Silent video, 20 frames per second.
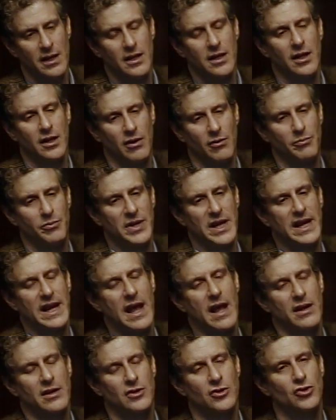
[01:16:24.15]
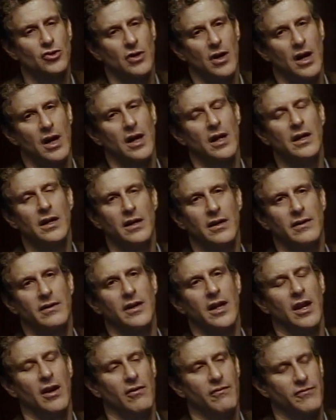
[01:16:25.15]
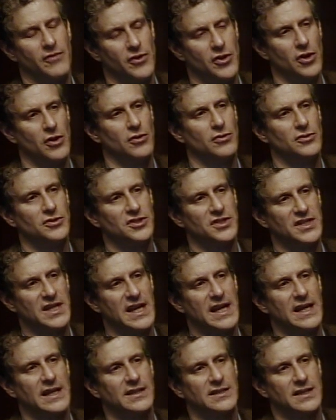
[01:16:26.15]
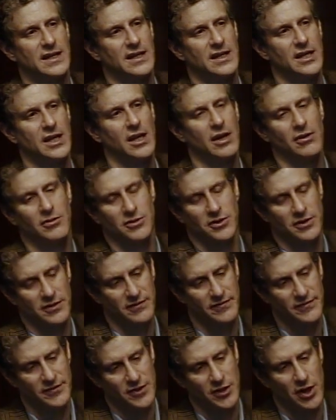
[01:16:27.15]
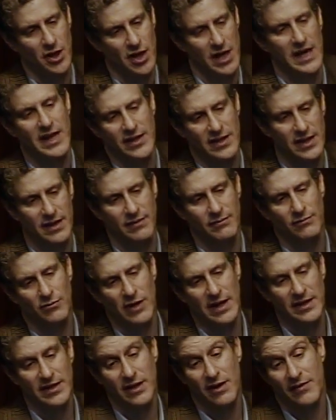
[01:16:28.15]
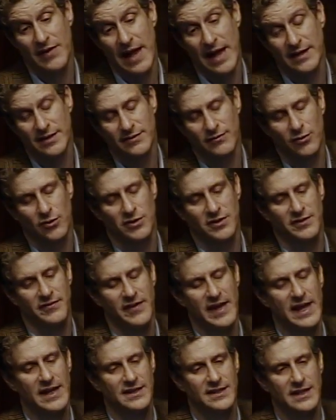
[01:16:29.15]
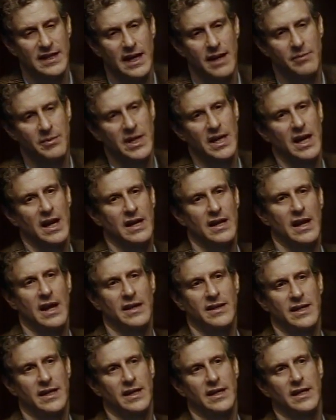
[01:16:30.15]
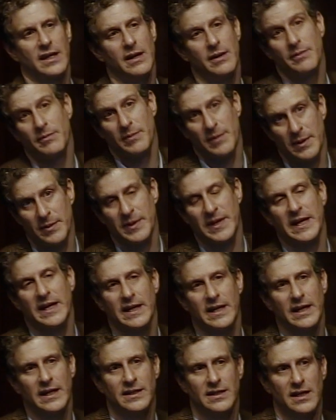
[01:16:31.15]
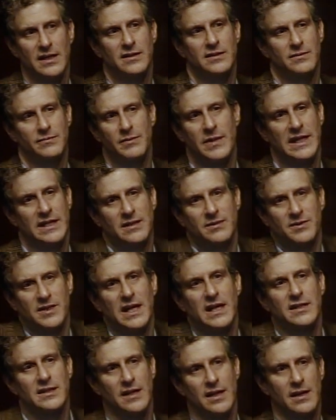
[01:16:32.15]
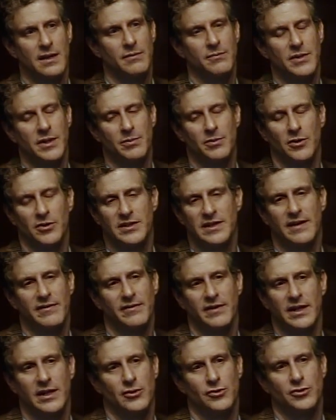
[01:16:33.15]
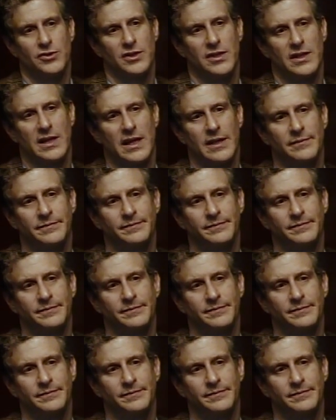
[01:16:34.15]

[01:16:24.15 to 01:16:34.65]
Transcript: you know, pick out a drug, you know, for those things and, you know, sort of target them right there. That's, of course, the fantasy. I mean, I, I think it, it I mean, it, it does make some sense, and people are definitely interested in that.